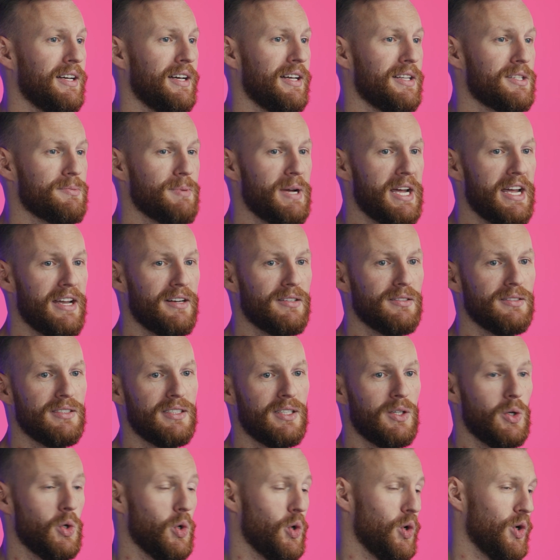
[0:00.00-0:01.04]
It's my handle,
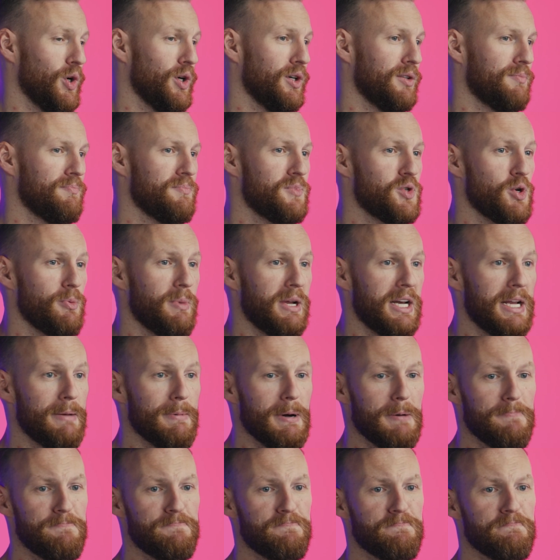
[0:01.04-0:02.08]
or shoot me an
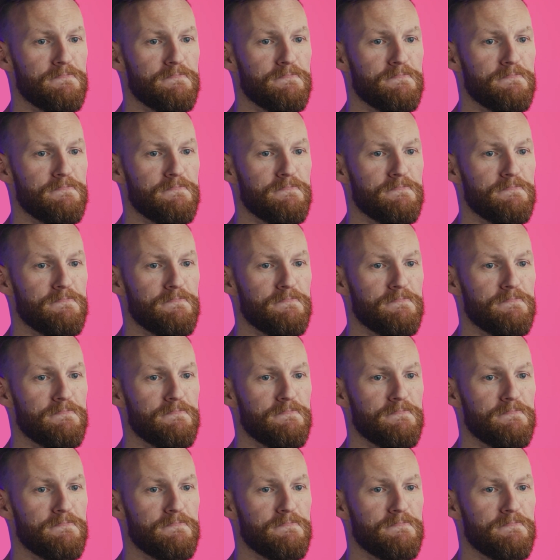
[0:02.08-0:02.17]
email.